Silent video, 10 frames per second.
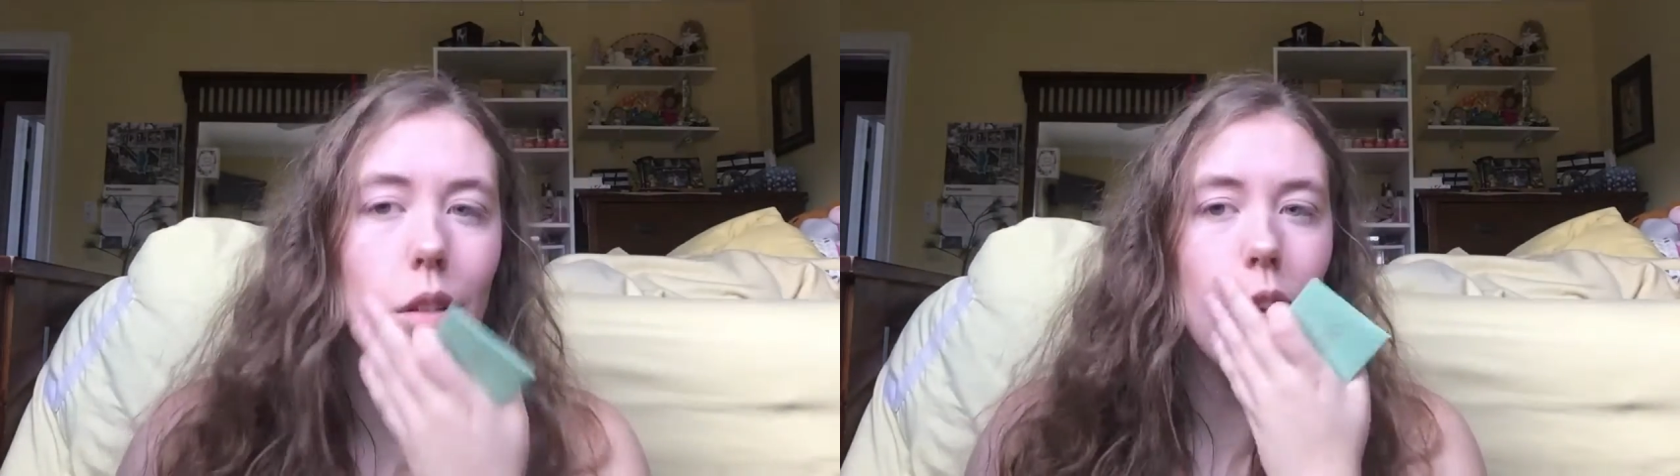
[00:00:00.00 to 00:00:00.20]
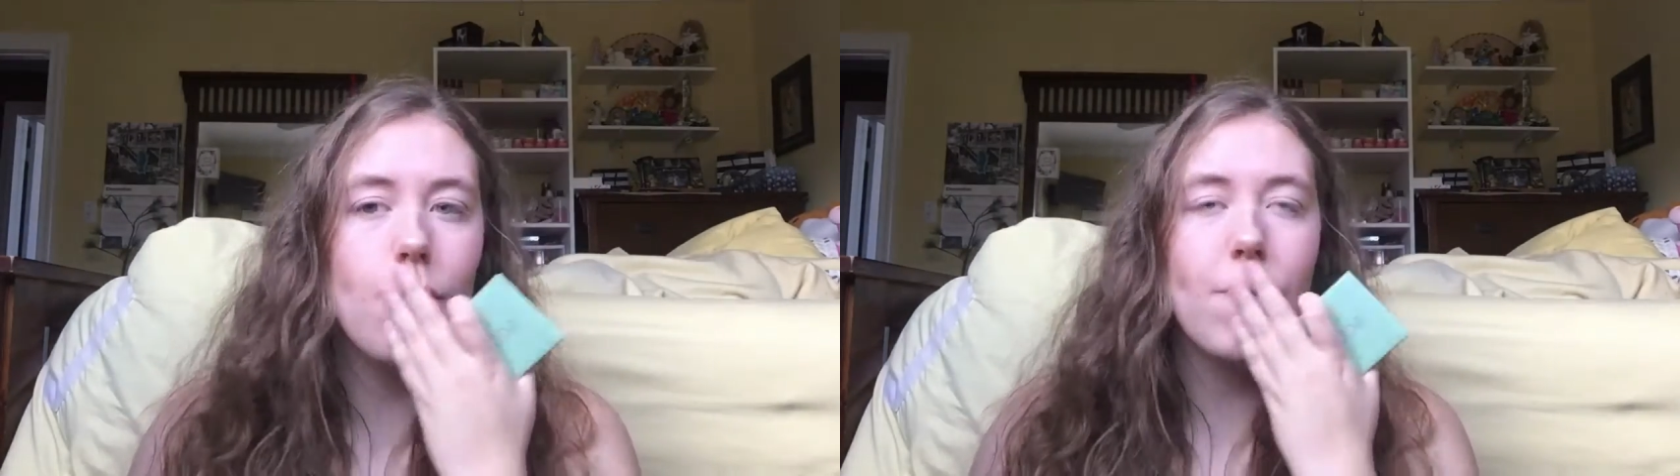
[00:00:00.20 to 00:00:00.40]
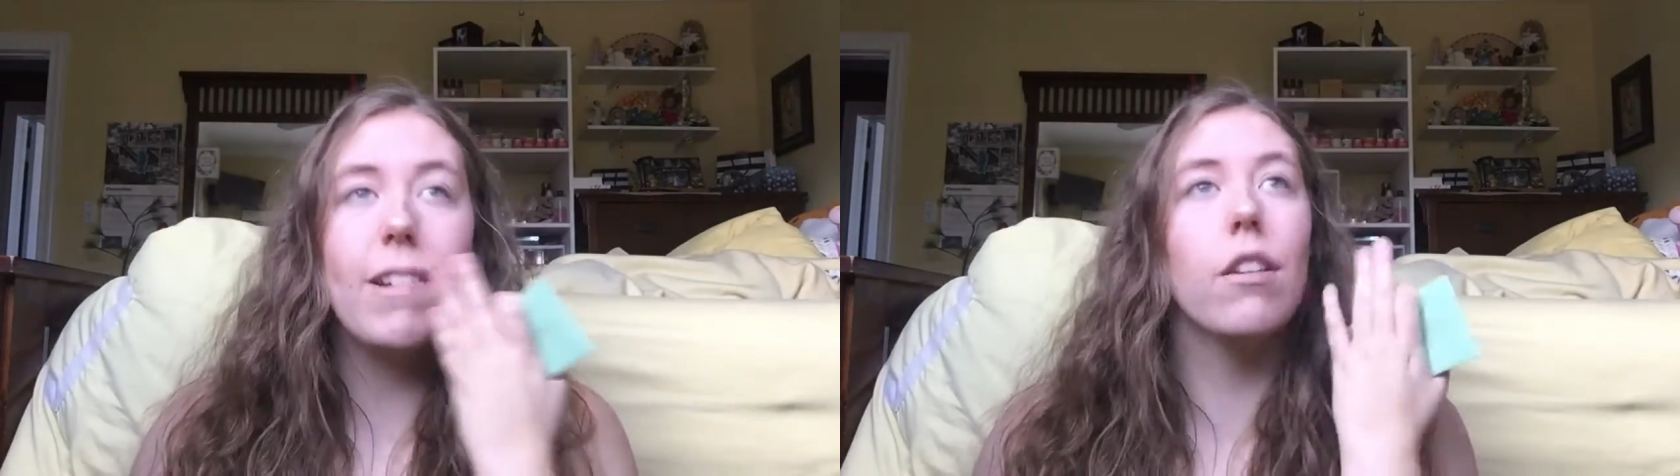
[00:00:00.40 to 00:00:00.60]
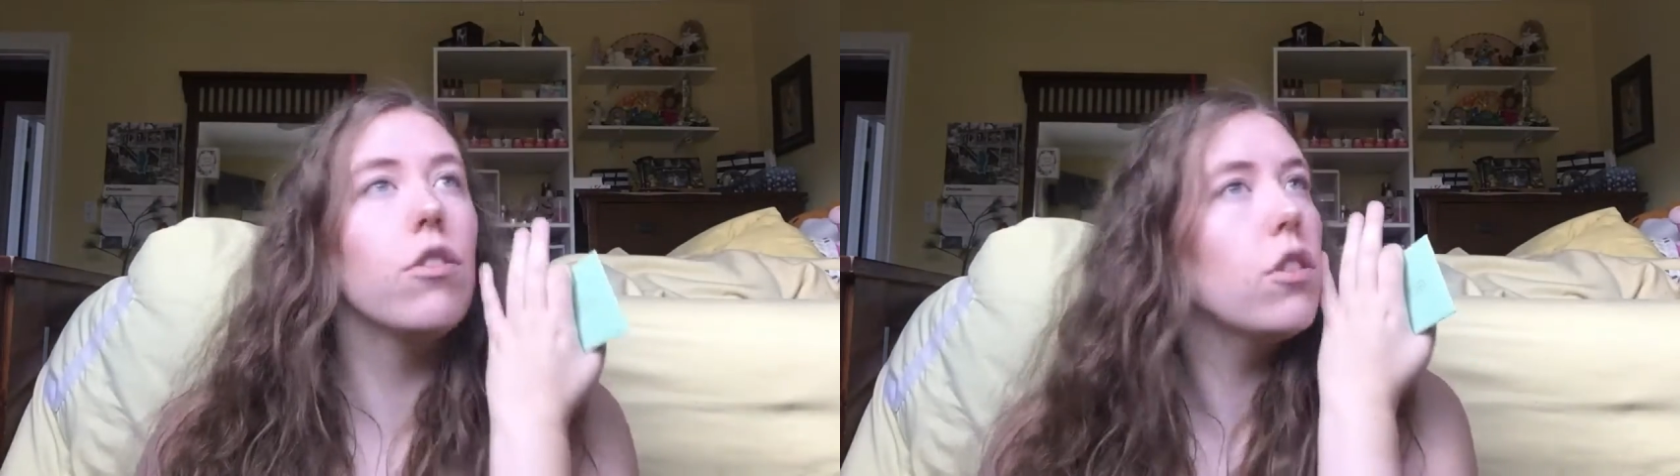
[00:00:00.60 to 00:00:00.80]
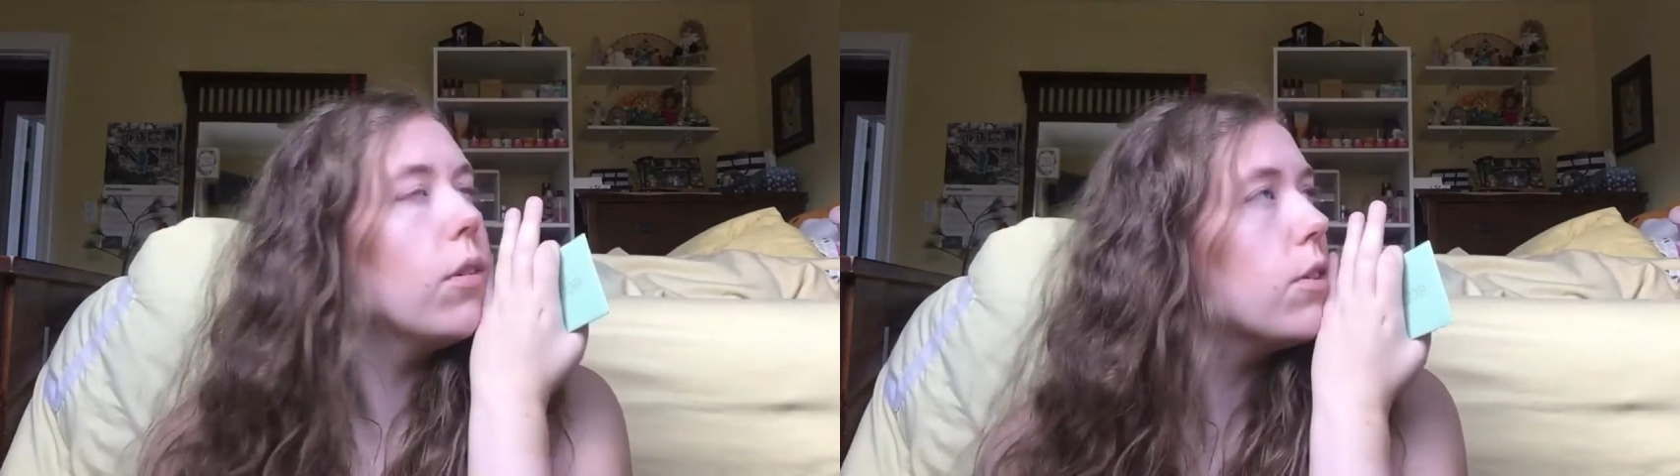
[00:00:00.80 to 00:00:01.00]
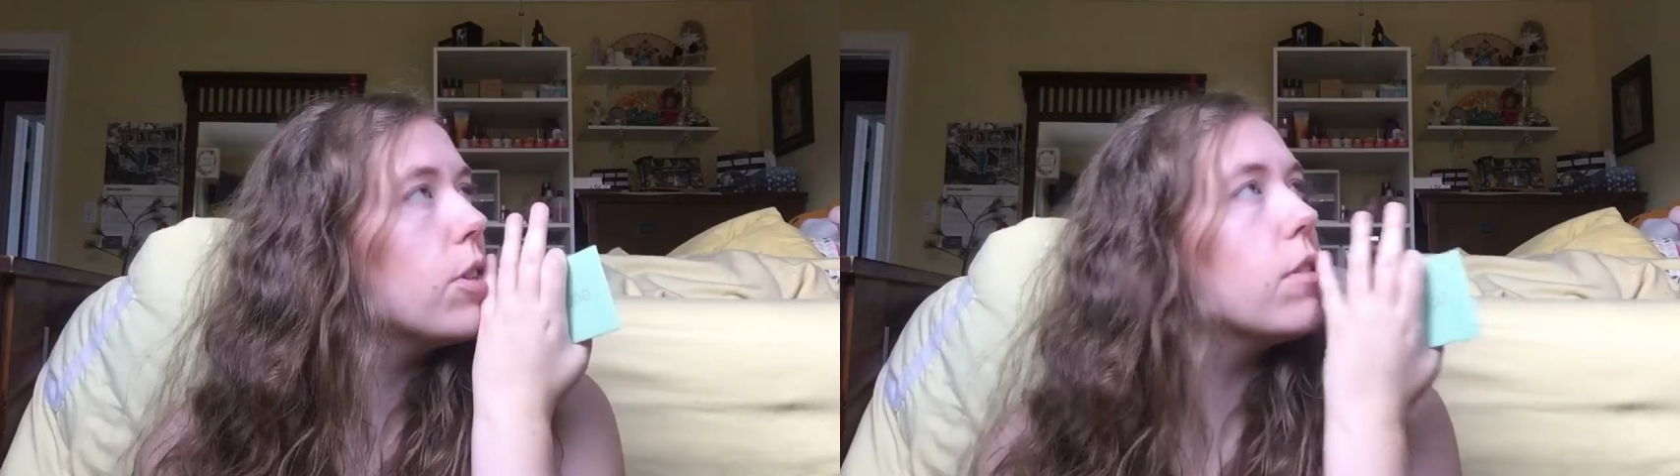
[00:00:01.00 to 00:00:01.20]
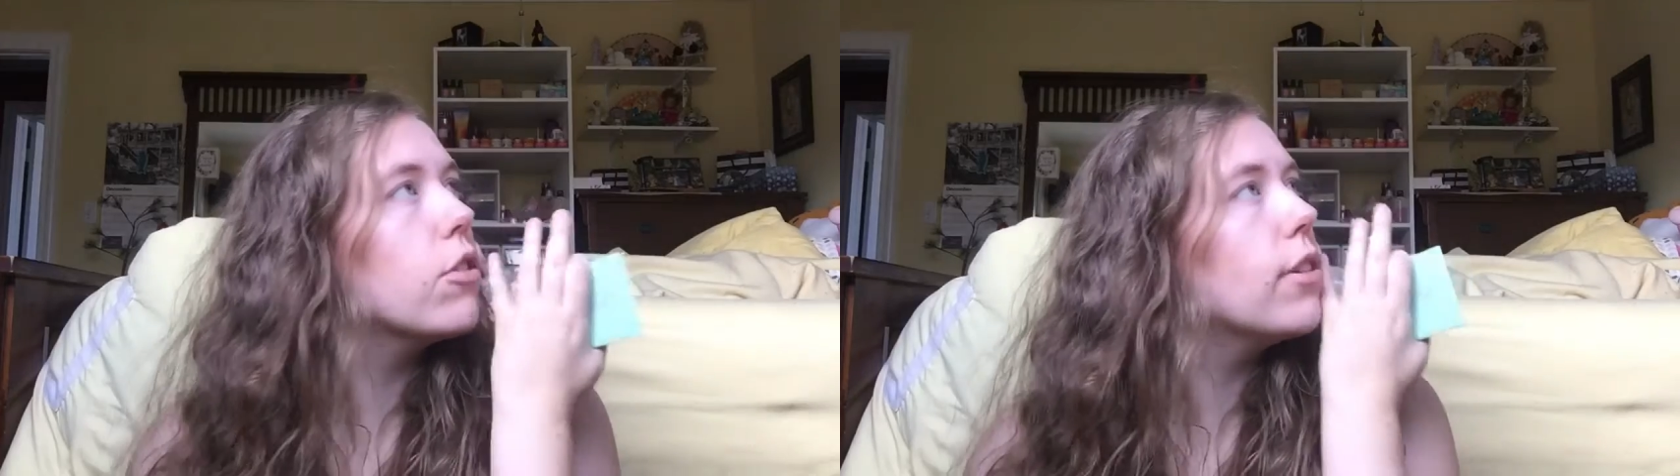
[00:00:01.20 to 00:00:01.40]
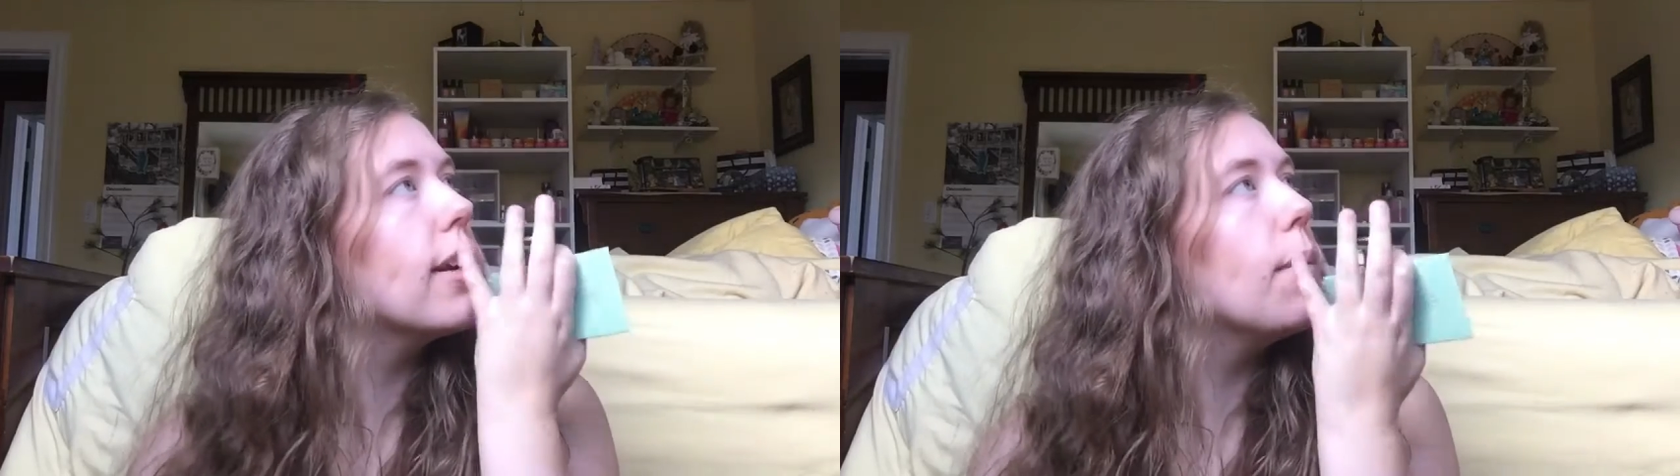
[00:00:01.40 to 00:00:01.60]
Oh my god, there's still
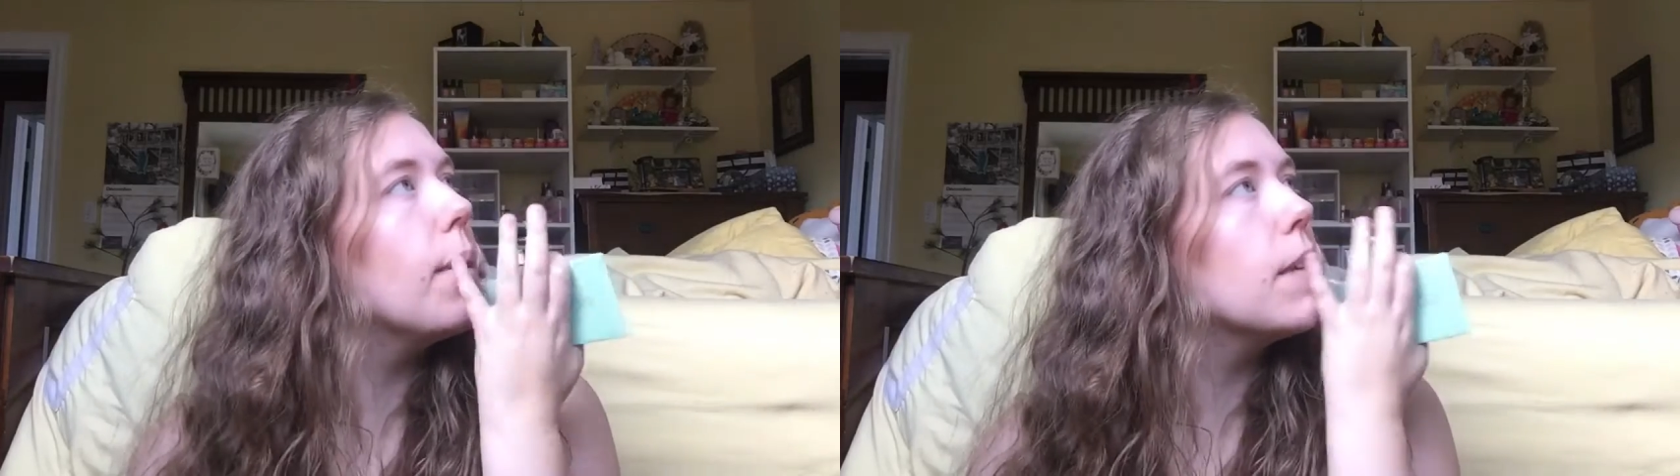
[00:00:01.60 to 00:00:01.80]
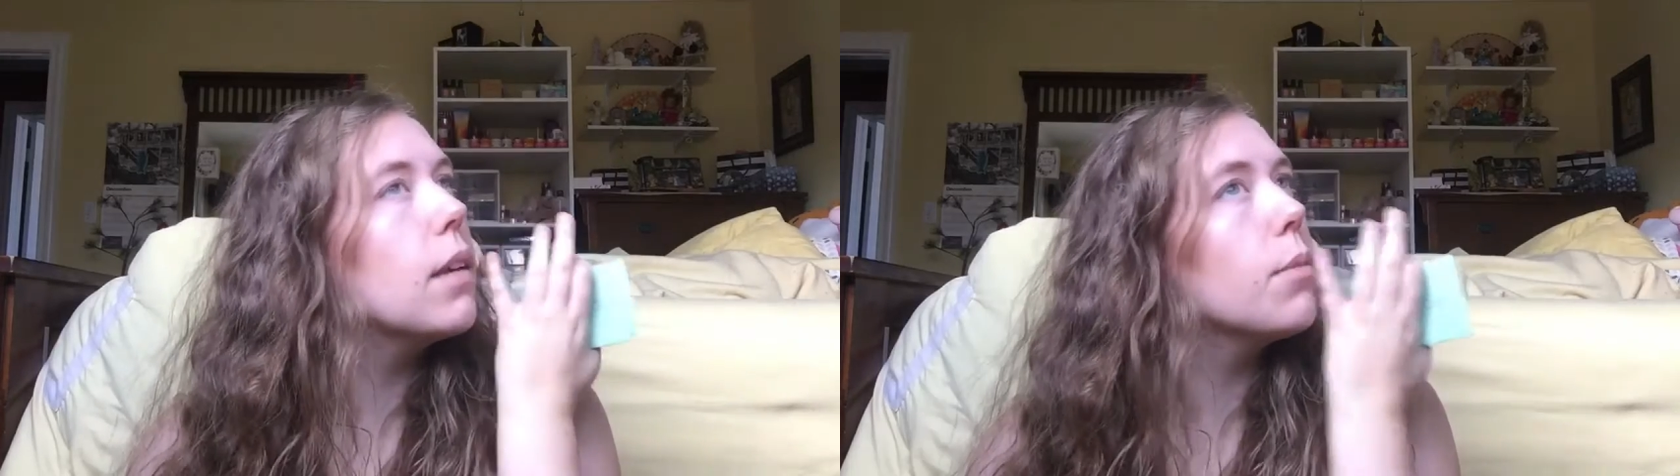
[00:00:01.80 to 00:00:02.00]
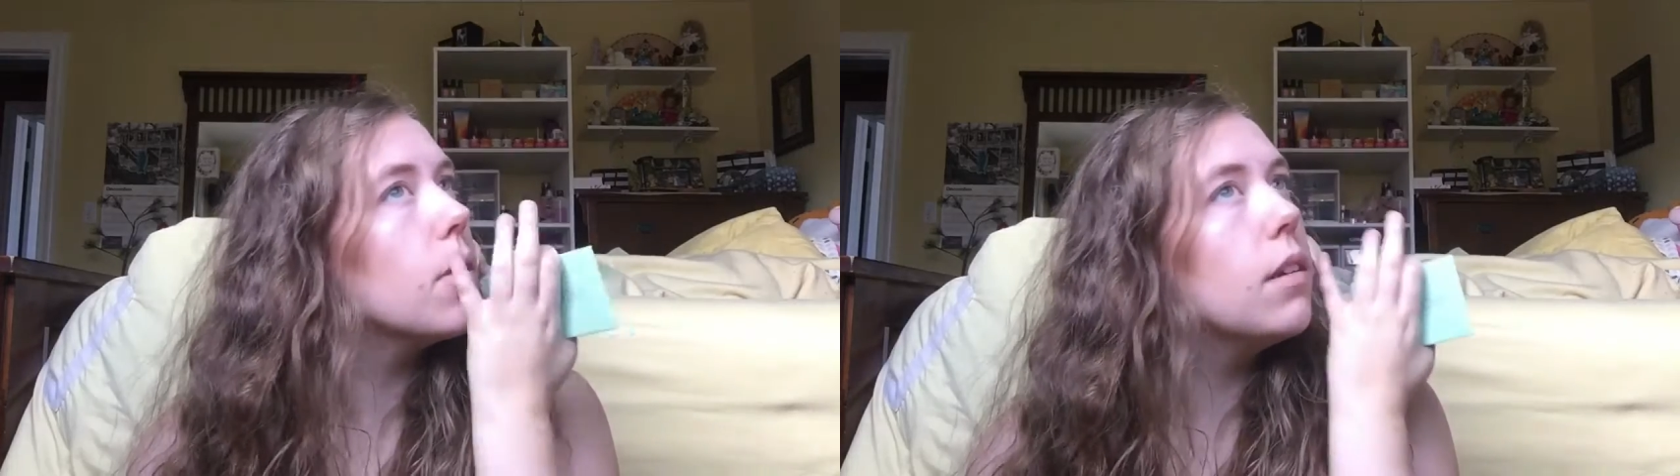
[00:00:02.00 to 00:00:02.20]
sugar on my lips.